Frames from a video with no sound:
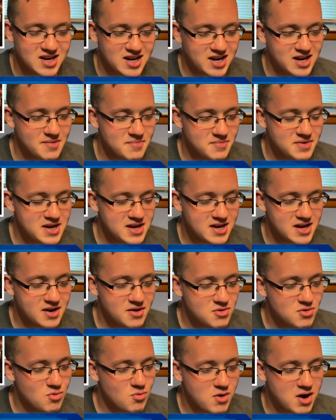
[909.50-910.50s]
man, I don't
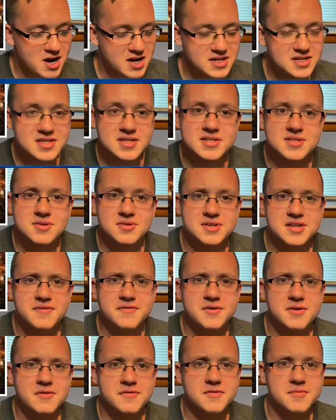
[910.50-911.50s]
know why this is so
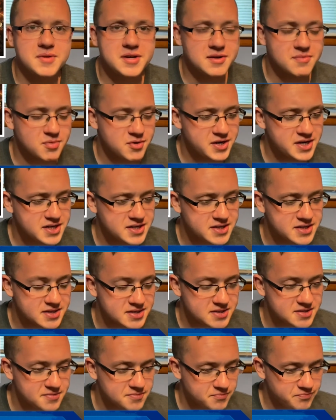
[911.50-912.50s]
difficult for me to predict
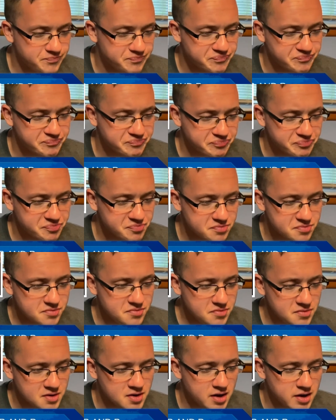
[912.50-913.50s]
this.
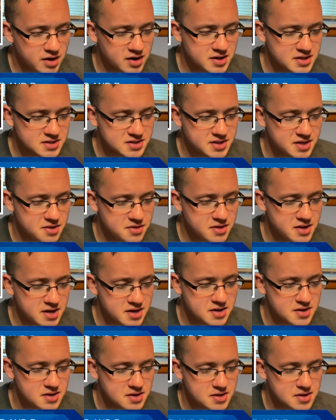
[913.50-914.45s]
I honestly think...